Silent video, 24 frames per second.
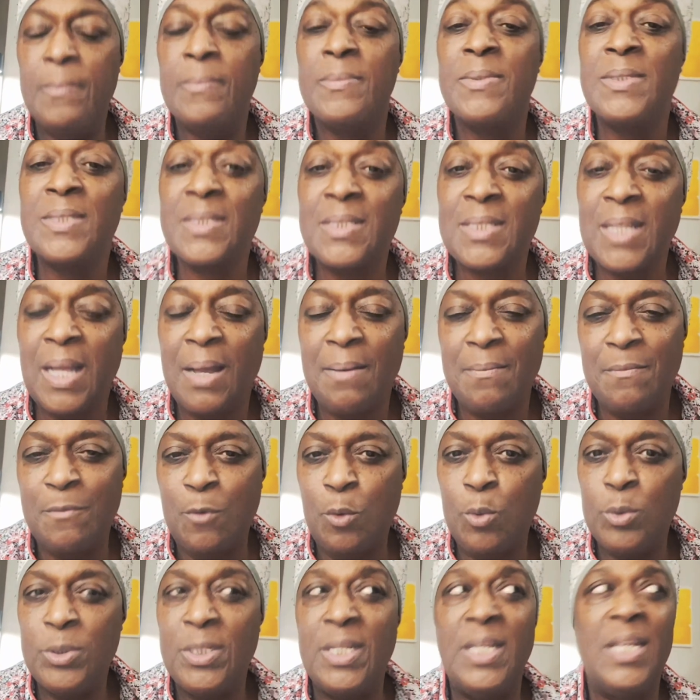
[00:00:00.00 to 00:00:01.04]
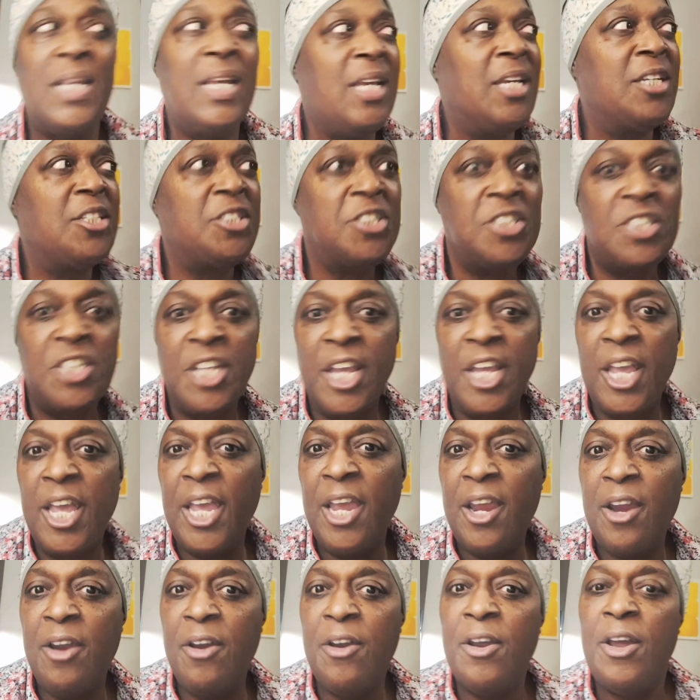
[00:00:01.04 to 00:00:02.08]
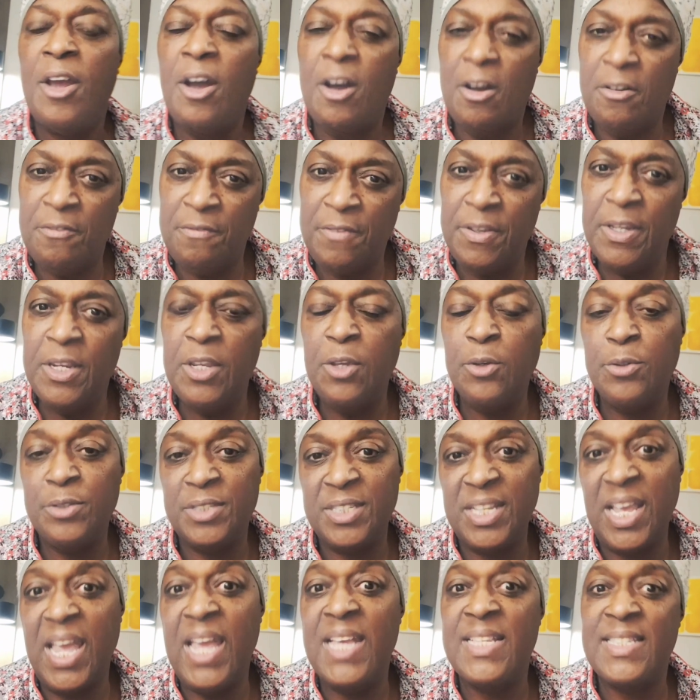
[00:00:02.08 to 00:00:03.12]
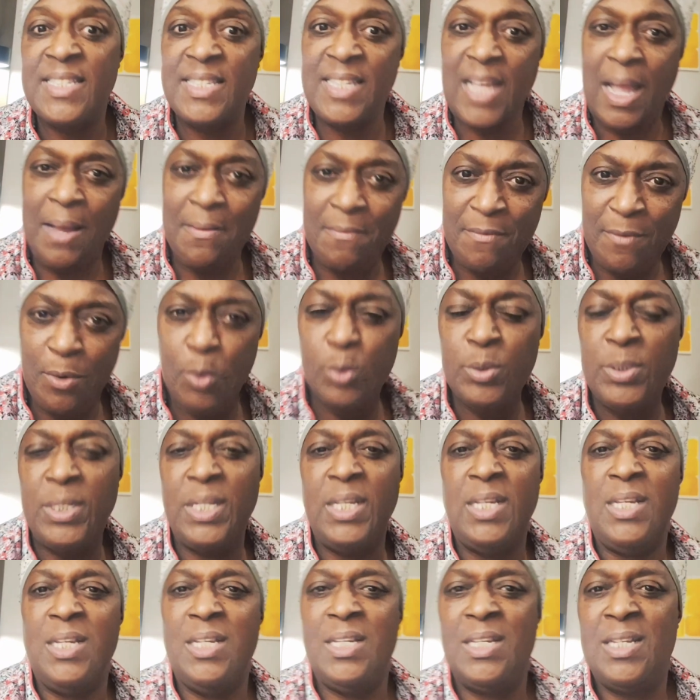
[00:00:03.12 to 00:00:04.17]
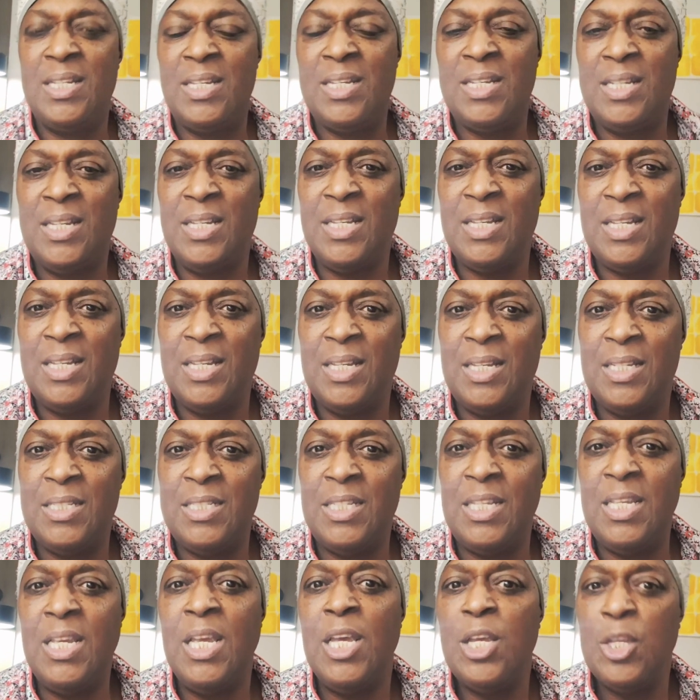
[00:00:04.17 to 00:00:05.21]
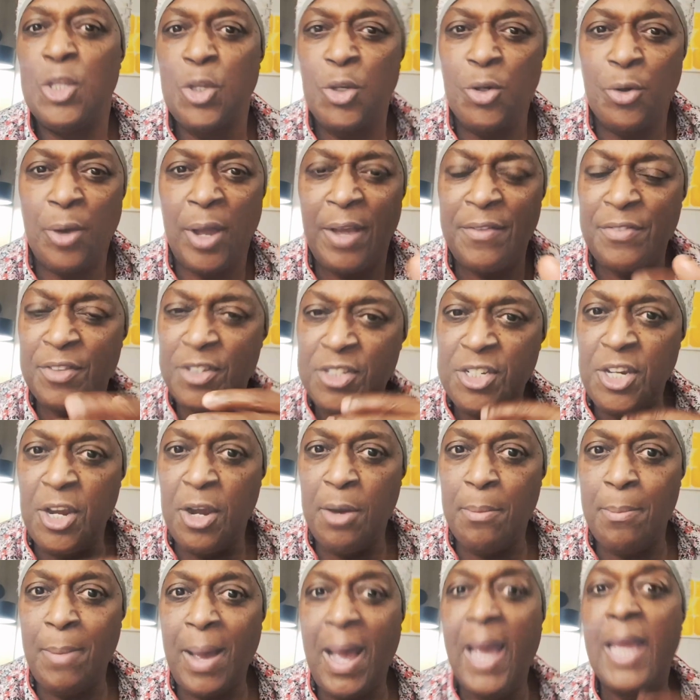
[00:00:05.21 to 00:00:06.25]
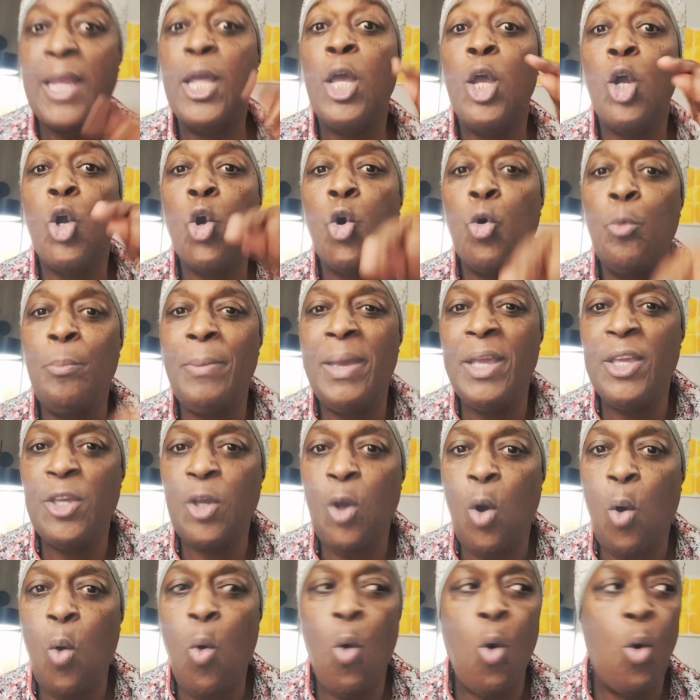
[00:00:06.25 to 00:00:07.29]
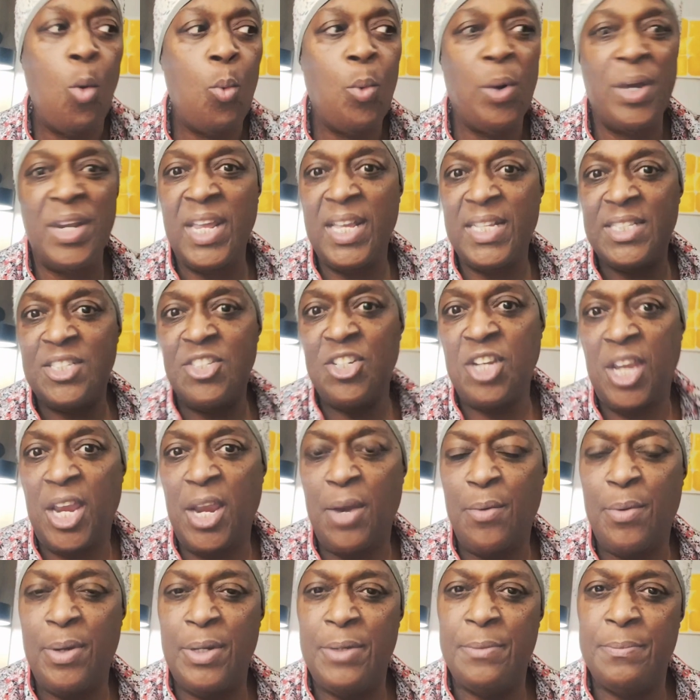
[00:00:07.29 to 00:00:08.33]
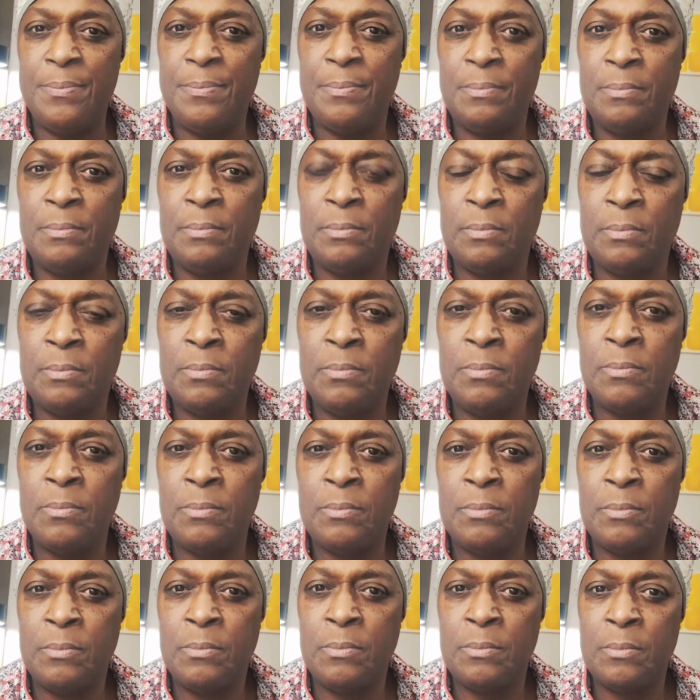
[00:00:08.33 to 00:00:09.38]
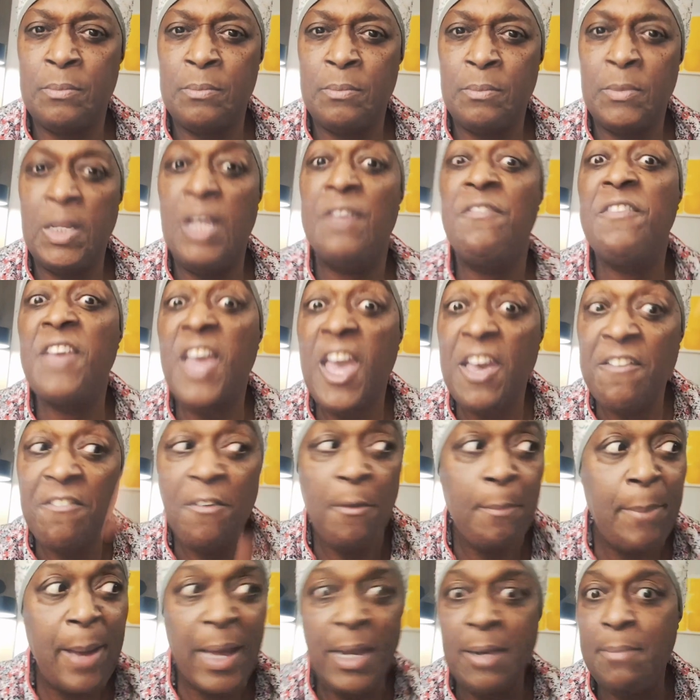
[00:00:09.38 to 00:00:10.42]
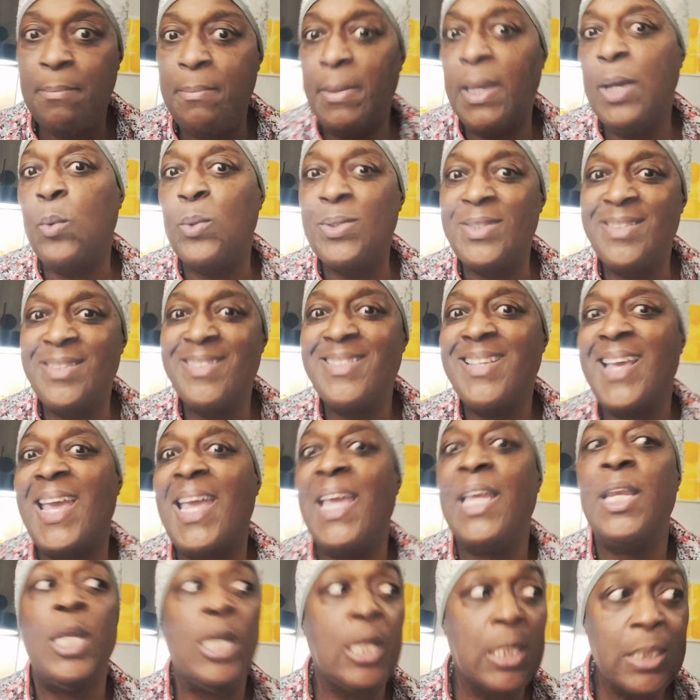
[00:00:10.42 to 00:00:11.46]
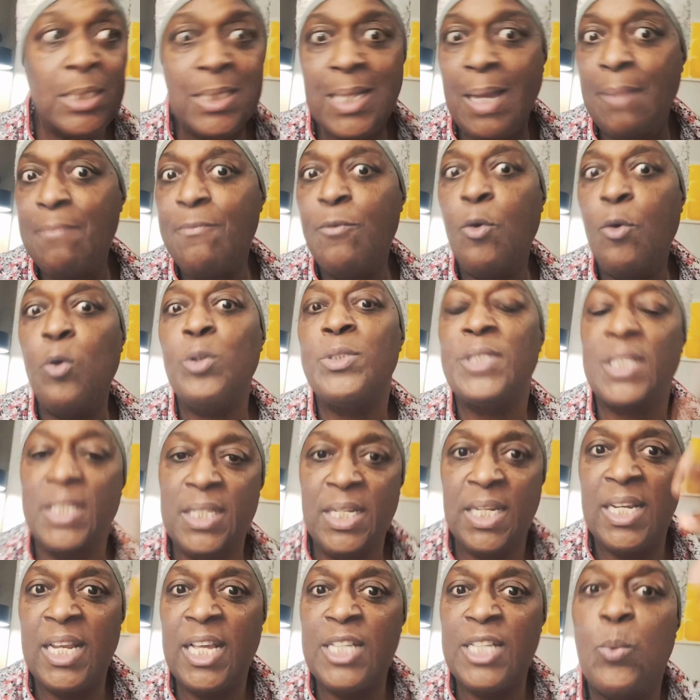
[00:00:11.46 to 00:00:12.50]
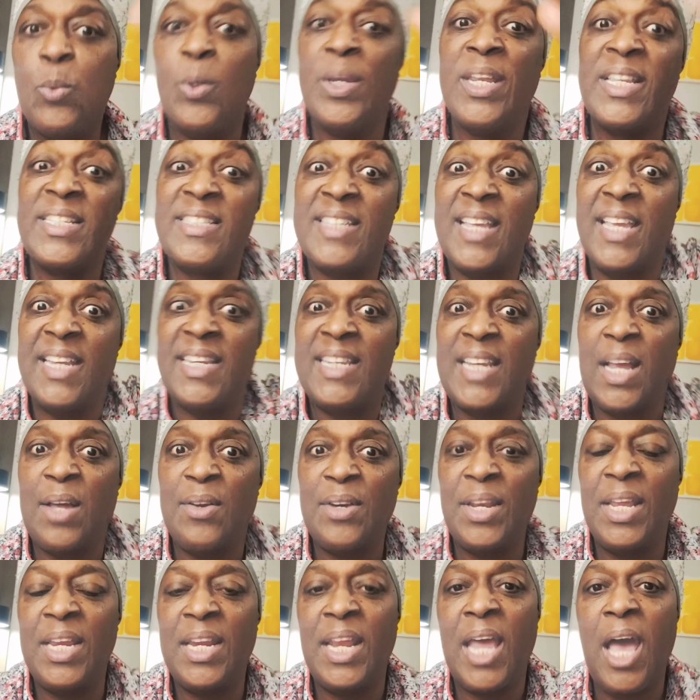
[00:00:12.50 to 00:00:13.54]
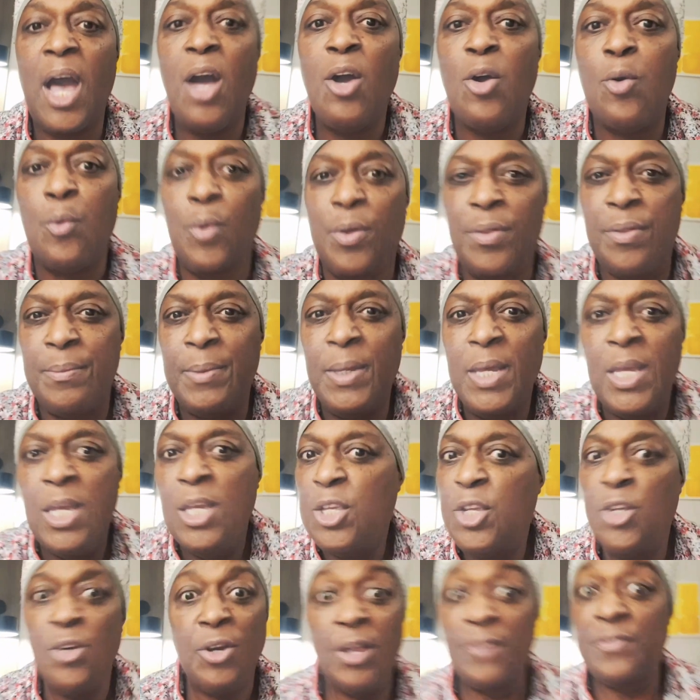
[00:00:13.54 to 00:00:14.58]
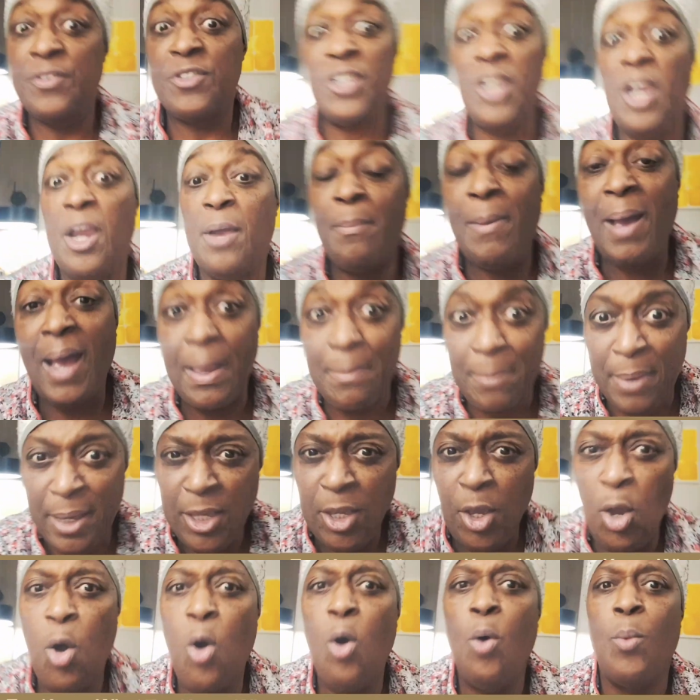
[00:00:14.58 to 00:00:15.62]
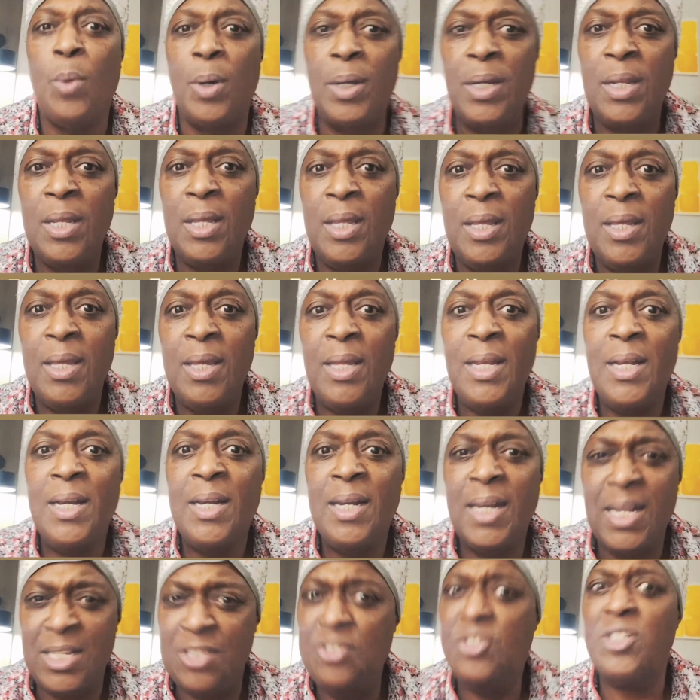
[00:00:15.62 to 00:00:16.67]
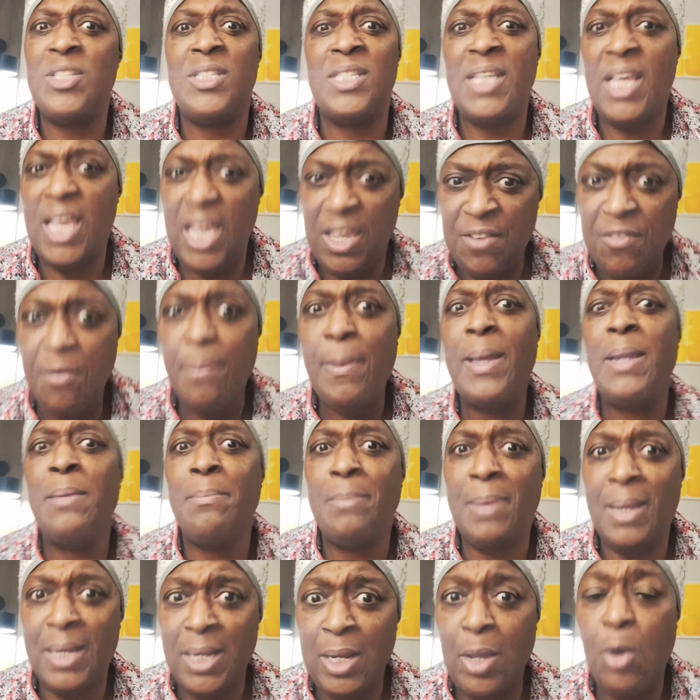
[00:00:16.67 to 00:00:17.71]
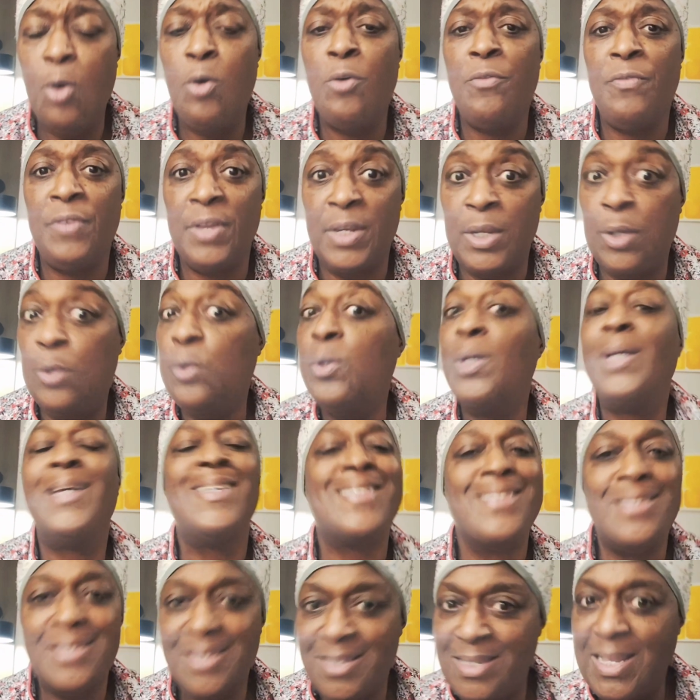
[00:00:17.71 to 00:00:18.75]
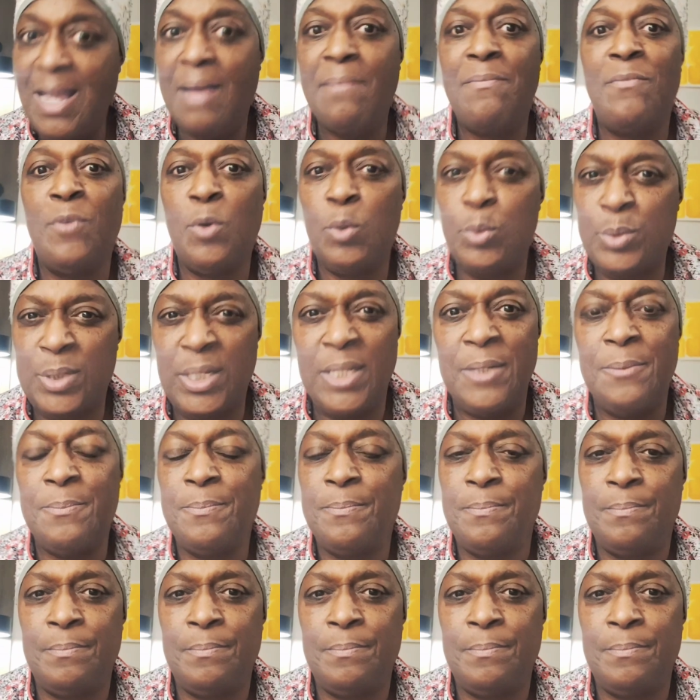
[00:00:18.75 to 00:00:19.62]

Stop voting. Share a video saying stop voting. See, you don't have to share mine. Go make your own one and share it. If everybody make one saying stop voting, then what? It's getting out there in the algorithm. You don't have to share mine. Make your own one. Let's just say everybody make their own video, stop voting.